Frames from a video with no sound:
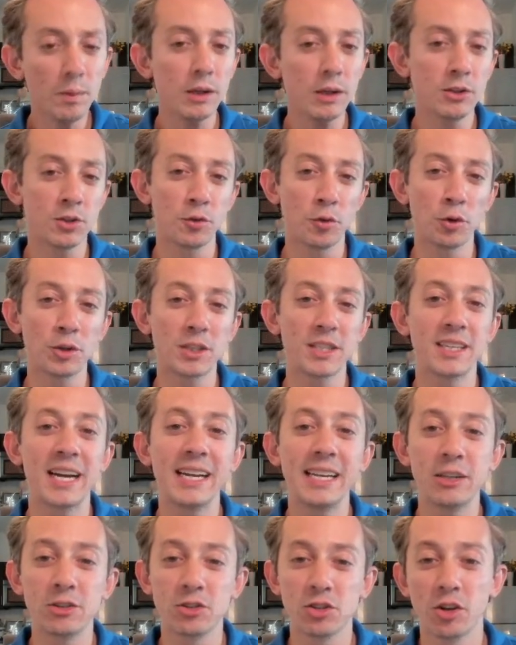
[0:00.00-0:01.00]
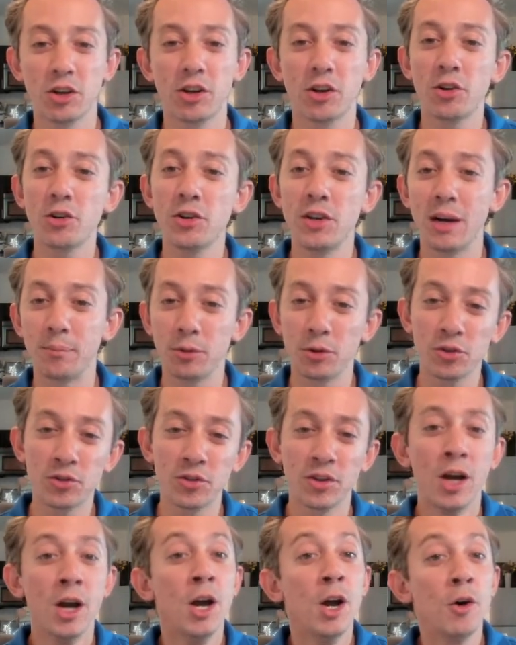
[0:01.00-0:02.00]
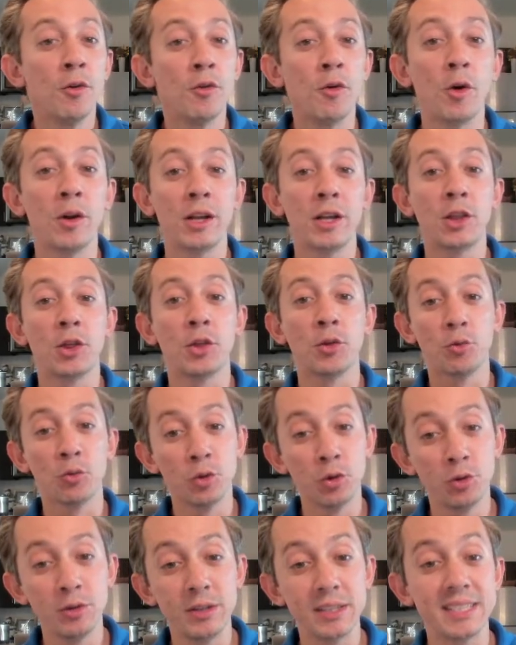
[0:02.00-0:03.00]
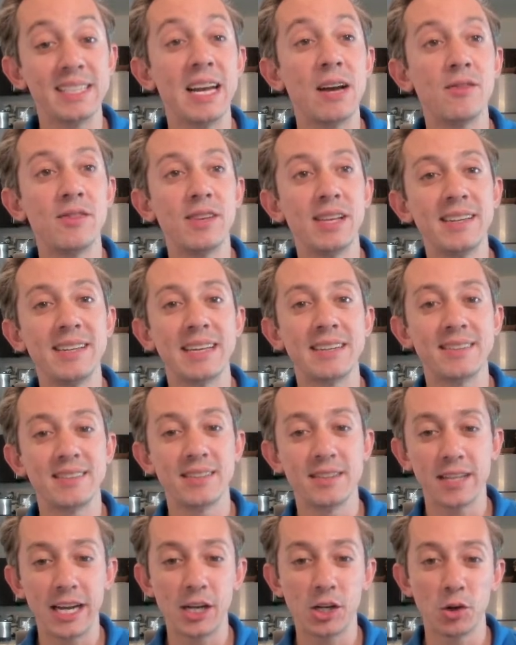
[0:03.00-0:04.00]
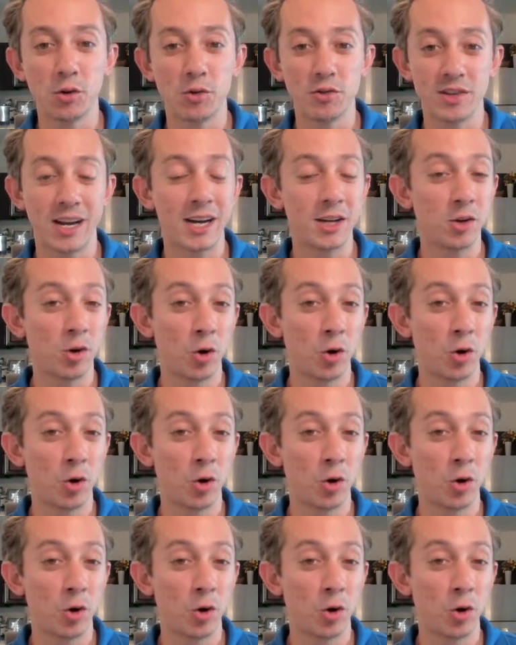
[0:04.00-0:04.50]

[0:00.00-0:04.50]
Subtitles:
So for tonight, here's a look at our numbers. Falling through to 70s as the night goes on.